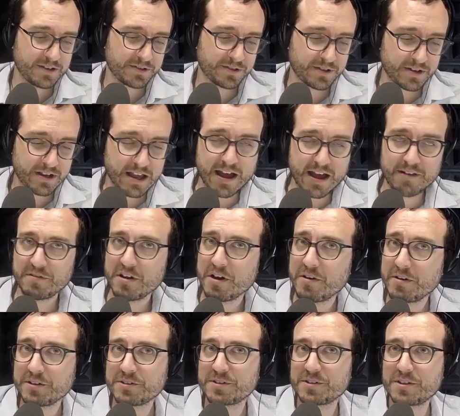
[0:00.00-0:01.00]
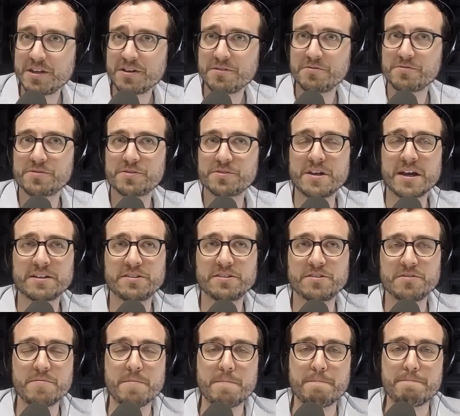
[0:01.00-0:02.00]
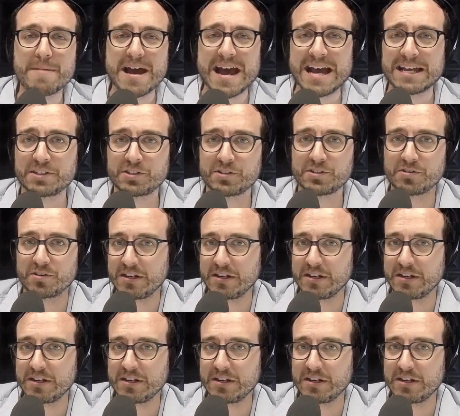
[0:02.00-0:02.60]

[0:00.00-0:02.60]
So you have no excuse not to master.